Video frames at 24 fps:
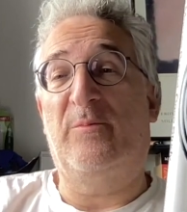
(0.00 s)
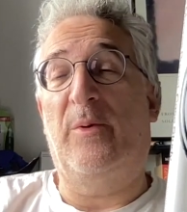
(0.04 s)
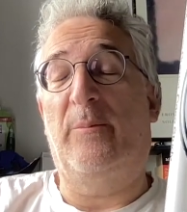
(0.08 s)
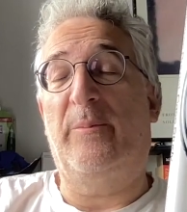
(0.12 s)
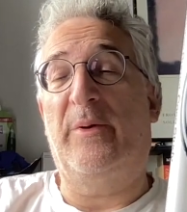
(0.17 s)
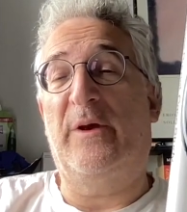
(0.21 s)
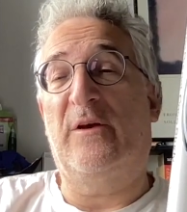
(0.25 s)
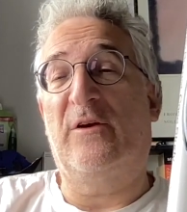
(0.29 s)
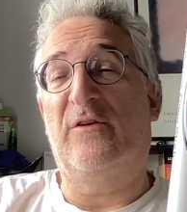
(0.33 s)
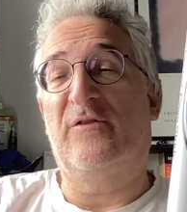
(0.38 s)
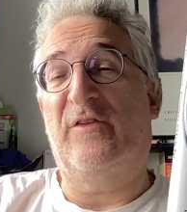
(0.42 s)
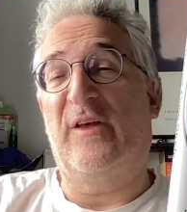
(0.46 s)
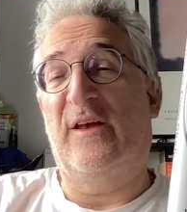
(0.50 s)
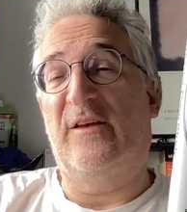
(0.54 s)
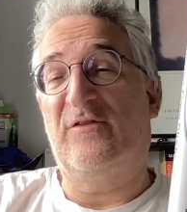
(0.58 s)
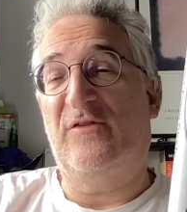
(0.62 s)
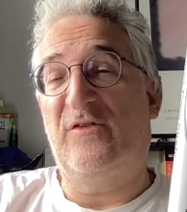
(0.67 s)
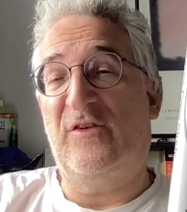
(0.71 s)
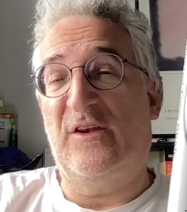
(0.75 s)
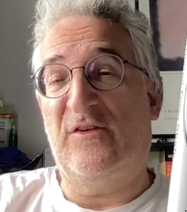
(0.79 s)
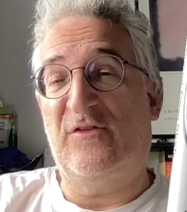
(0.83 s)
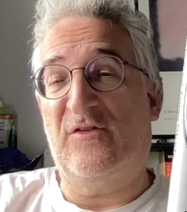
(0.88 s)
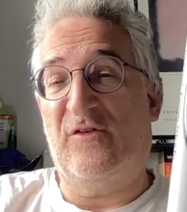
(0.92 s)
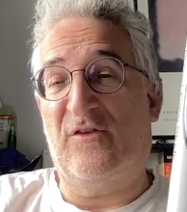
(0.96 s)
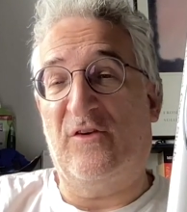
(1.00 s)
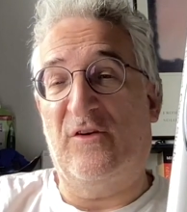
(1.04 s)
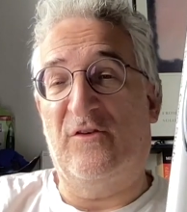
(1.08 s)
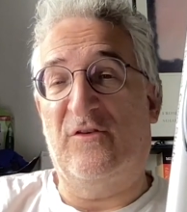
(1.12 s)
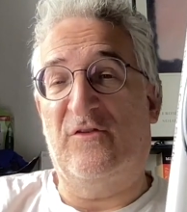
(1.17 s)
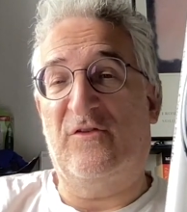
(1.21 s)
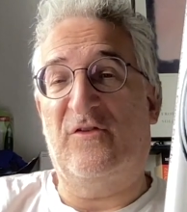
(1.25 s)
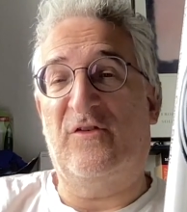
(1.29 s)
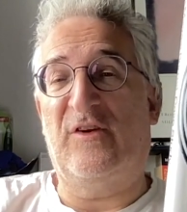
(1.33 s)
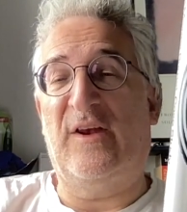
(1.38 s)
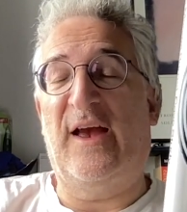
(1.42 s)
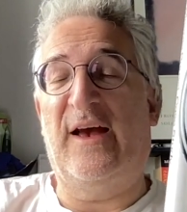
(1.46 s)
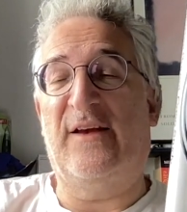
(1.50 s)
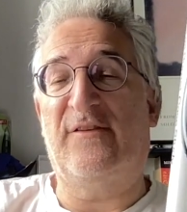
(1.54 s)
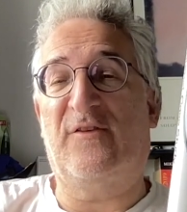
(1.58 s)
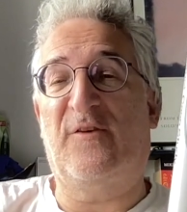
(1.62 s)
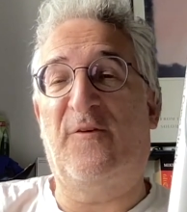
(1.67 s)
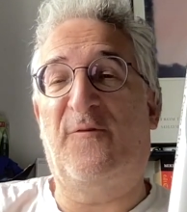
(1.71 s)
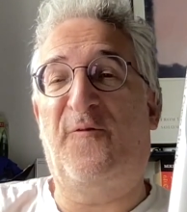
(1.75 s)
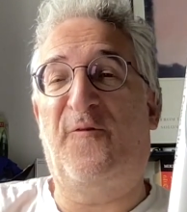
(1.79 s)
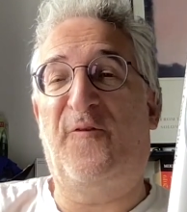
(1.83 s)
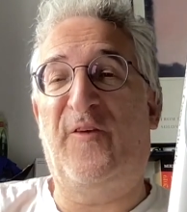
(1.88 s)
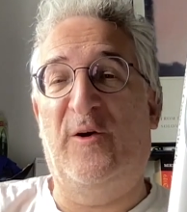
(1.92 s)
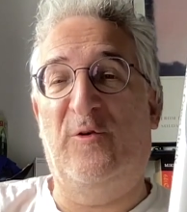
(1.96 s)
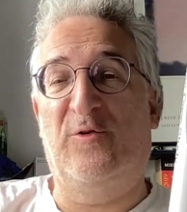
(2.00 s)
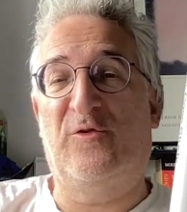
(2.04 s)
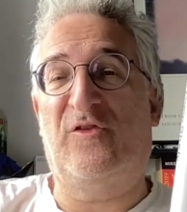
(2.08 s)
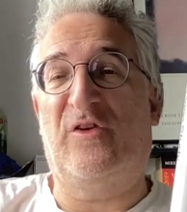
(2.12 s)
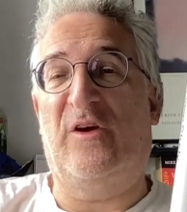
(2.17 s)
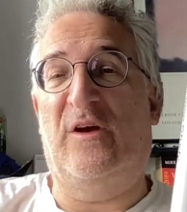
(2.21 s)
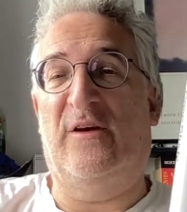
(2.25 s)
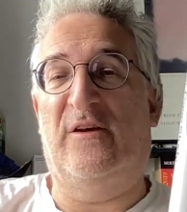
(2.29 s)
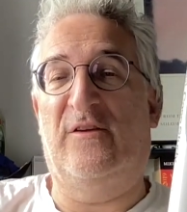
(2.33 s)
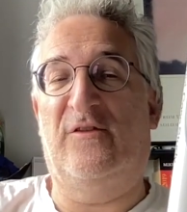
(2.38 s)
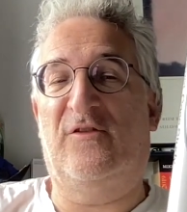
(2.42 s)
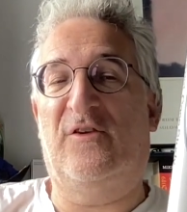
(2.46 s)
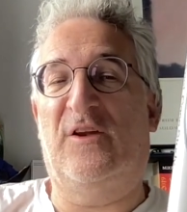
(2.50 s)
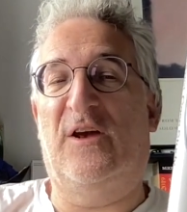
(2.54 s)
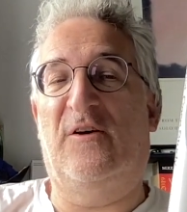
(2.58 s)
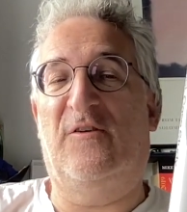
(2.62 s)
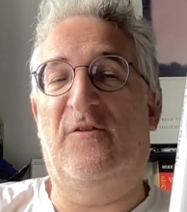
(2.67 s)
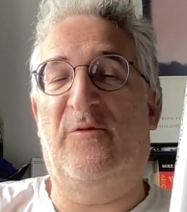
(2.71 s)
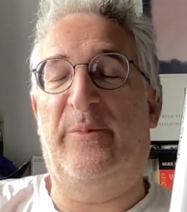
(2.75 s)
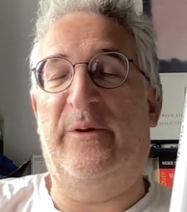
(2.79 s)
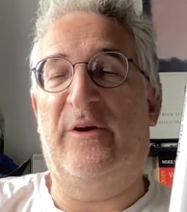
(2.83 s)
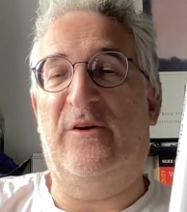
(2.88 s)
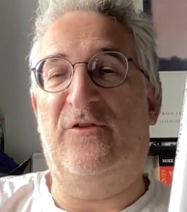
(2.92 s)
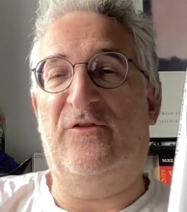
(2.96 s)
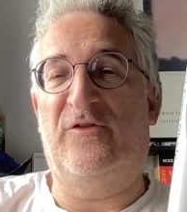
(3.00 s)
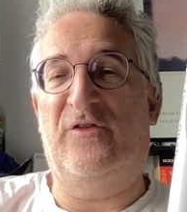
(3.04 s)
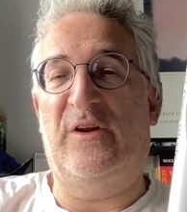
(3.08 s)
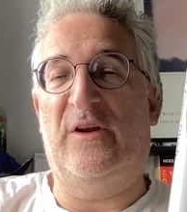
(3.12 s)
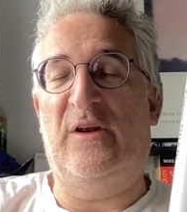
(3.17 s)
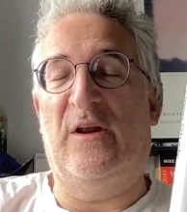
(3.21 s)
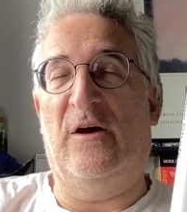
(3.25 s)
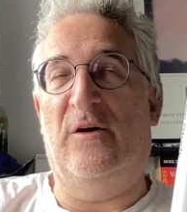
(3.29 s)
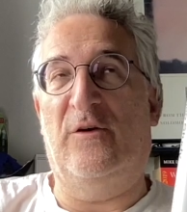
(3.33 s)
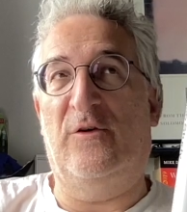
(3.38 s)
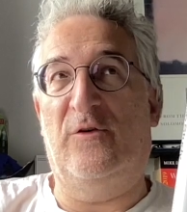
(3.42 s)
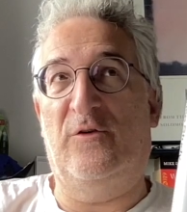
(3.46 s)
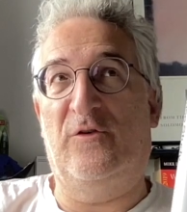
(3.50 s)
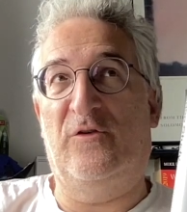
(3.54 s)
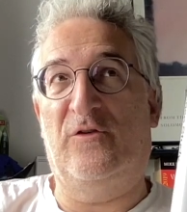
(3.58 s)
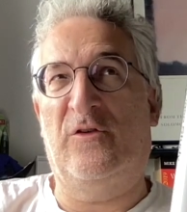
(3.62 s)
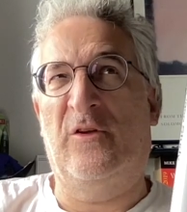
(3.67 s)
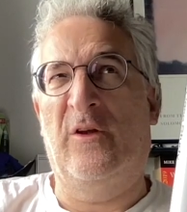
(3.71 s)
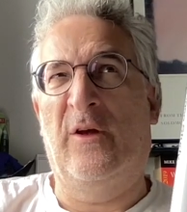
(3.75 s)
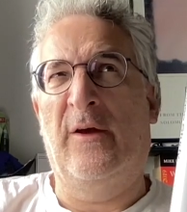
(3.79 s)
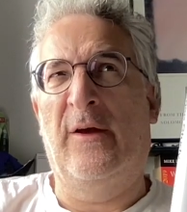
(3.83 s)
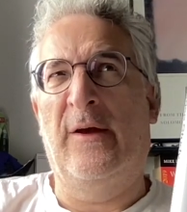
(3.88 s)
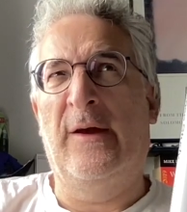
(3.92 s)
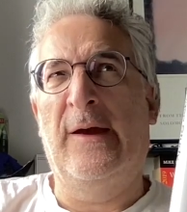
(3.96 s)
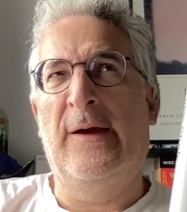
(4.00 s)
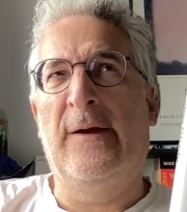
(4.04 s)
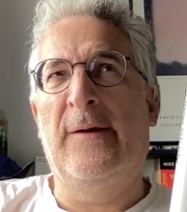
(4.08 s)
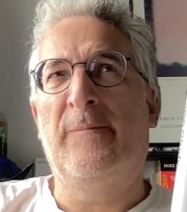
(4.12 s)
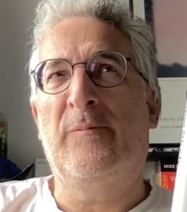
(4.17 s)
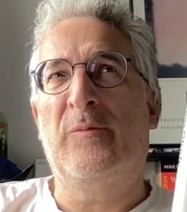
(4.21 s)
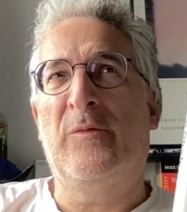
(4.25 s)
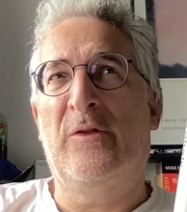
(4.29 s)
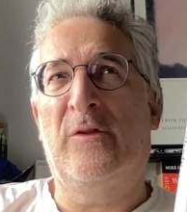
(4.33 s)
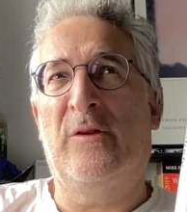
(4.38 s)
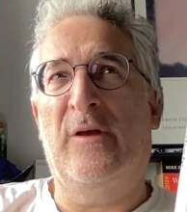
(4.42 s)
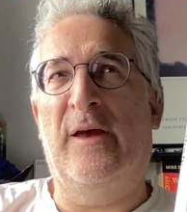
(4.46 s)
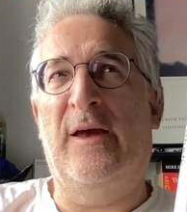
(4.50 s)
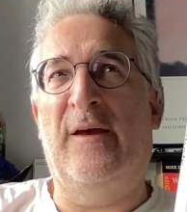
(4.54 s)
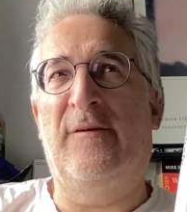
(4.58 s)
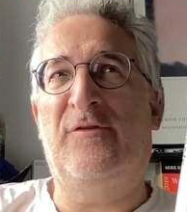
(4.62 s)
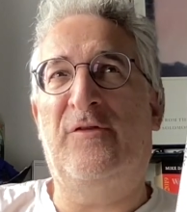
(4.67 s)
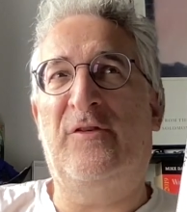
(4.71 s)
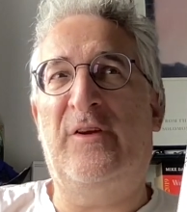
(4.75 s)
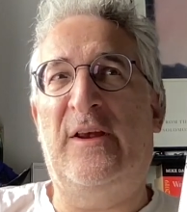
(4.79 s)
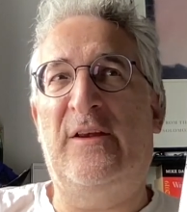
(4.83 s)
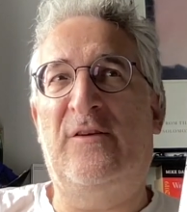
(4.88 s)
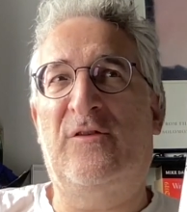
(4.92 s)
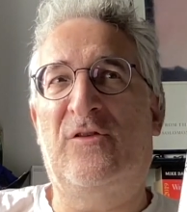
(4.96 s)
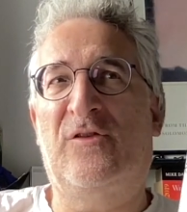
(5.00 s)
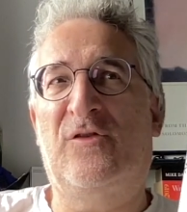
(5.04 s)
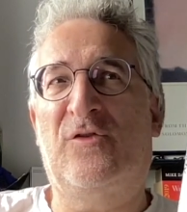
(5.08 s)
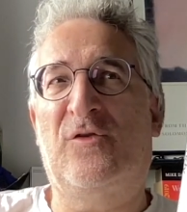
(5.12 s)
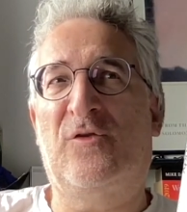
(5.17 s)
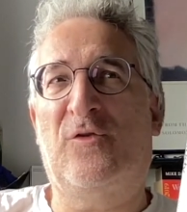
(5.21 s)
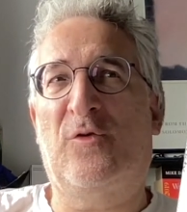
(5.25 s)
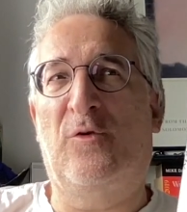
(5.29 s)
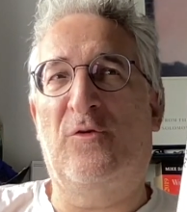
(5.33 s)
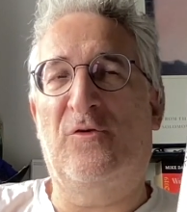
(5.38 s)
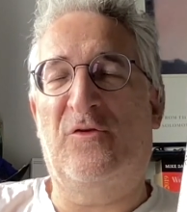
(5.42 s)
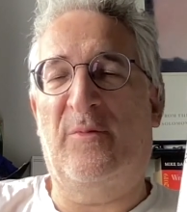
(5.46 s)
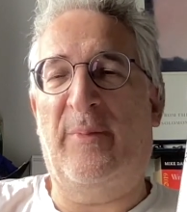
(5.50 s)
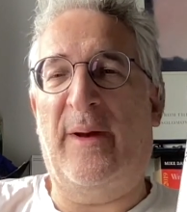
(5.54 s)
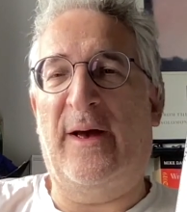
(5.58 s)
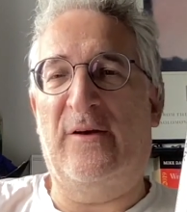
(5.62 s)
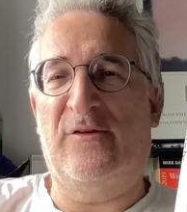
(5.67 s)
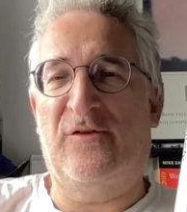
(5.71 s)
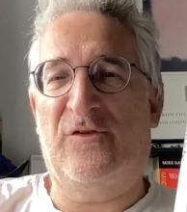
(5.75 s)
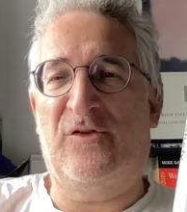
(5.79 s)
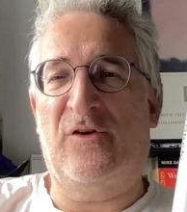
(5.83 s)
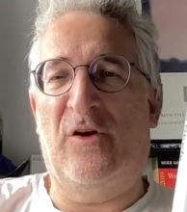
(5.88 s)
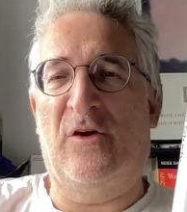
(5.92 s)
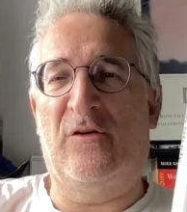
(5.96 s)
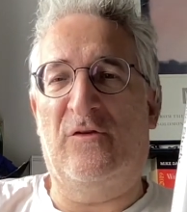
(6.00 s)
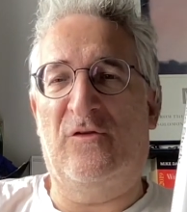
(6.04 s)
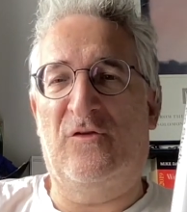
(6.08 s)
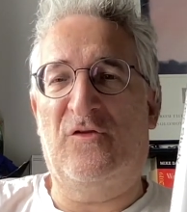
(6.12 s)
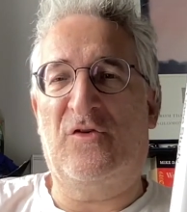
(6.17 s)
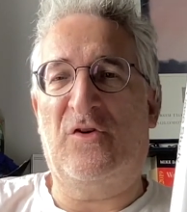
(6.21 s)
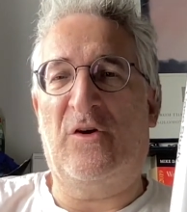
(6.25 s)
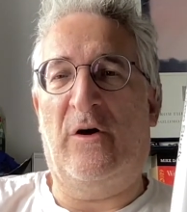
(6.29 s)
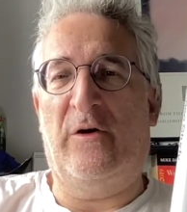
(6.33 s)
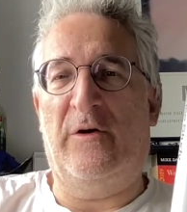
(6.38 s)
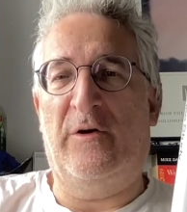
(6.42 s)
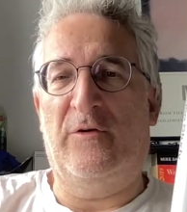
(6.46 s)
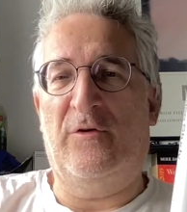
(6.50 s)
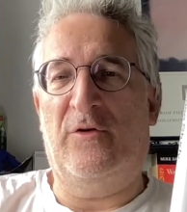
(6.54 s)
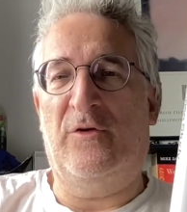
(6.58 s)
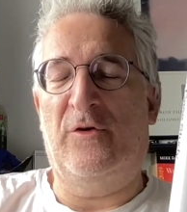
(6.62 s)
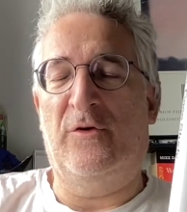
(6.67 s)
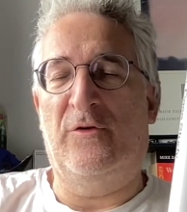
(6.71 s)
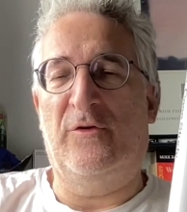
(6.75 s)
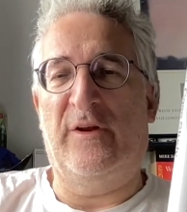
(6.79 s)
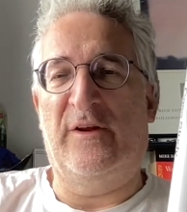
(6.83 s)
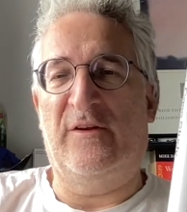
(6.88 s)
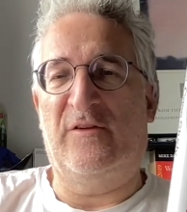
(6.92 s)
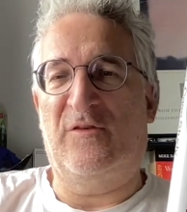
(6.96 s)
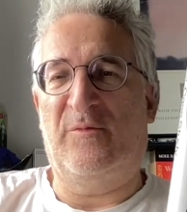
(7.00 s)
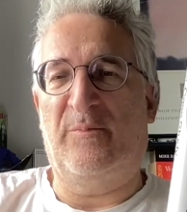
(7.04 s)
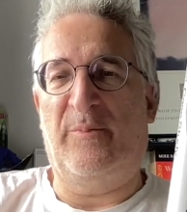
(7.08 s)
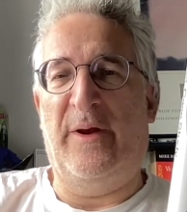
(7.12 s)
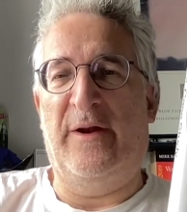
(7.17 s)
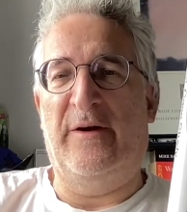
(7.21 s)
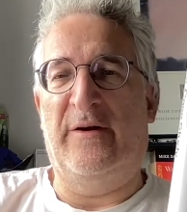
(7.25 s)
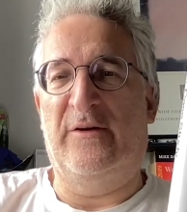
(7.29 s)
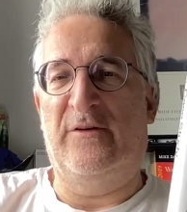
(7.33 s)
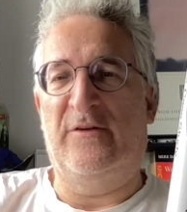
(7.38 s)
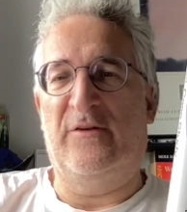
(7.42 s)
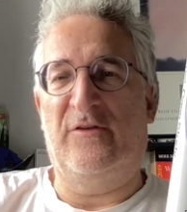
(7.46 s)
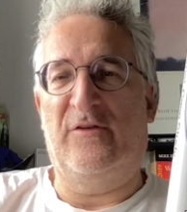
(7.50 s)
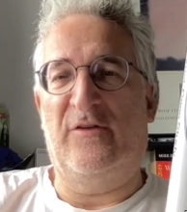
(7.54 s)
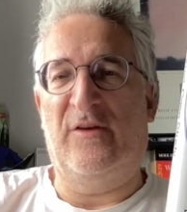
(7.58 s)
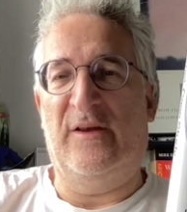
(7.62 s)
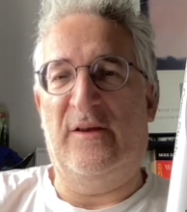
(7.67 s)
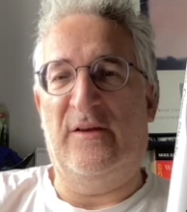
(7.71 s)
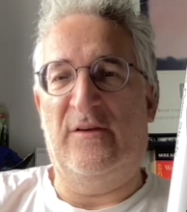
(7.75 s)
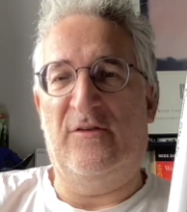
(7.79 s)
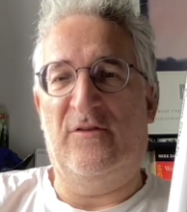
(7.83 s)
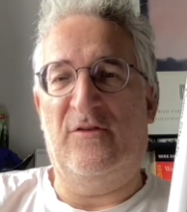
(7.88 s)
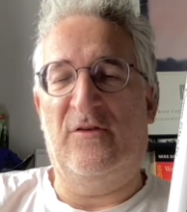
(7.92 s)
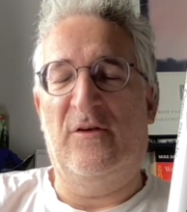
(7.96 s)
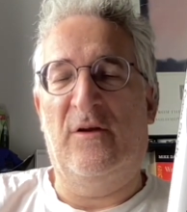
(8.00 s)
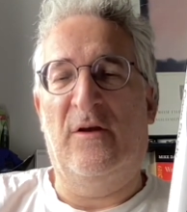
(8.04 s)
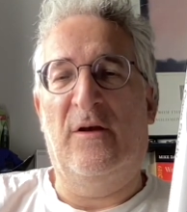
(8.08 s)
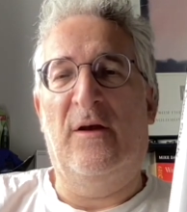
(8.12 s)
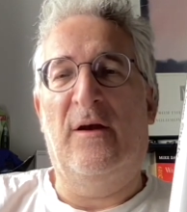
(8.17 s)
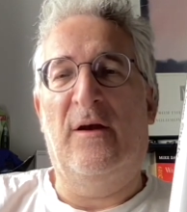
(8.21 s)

But because they're sisters, she has to filter herself because she knows that if she talks about certain childhood experiences,